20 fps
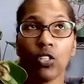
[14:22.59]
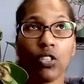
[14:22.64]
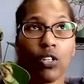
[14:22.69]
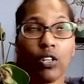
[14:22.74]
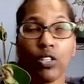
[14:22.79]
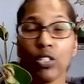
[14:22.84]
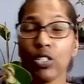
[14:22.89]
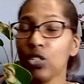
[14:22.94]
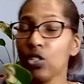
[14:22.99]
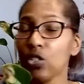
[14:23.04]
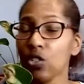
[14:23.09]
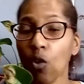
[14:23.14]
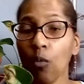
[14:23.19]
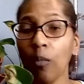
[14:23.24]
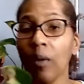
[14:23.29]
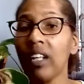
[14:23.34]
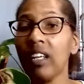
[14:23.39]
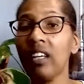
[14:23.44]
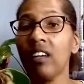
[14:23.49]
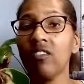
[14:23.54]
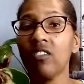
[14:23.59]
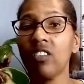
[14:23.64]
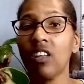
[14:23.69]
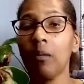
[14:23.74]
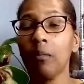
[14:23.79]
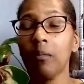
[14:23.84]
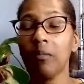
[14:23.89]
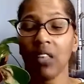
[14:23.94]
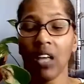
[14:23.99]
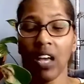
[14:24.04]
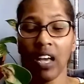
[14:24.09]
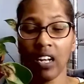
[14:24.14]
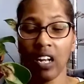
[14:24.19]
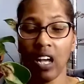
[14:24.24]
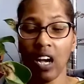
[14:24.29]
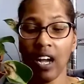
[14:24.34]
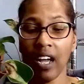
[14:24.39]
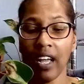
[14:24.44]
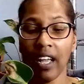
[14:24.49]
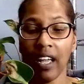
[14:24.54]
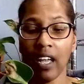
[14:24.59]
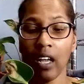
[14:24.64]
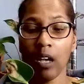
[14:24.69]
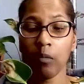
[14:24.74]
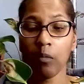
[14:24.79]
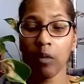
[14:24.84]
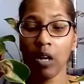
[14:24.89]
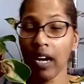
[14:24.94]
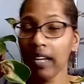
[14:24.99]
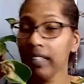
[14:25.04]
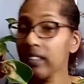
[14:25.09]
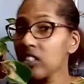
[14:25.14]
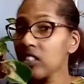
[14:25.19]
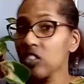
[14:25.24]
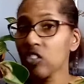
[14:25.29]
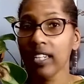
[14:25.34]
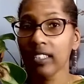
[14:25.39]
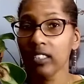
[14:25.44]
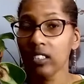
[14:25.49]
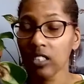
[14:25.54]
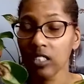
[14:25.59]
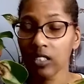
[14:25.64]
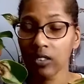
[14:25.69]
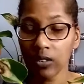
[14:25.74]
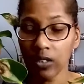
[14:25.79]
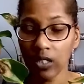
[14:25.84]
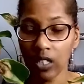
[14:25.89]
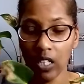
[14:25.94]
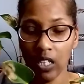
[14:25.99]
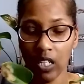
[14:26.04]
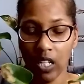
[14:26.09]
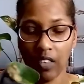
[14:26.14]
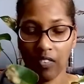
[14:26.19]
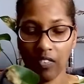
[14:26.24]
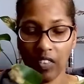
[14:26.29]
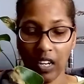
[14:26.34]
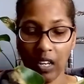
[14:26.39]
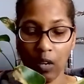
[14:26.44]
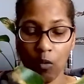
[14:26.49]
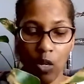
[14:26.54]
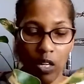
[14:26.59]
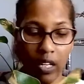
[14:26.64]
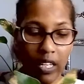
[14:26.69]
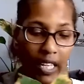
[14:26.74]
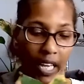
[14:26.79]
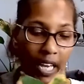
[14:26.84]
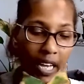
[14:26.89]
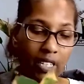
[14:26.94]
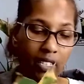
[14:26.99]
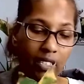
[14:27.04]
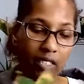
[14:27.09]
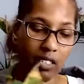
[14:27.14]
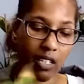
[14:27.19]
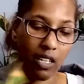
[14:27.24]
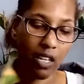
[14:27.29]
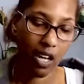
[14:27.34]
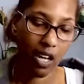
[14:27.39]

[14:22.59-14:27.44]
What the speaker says: There are so many of them that I am highly attracted to that I want to get.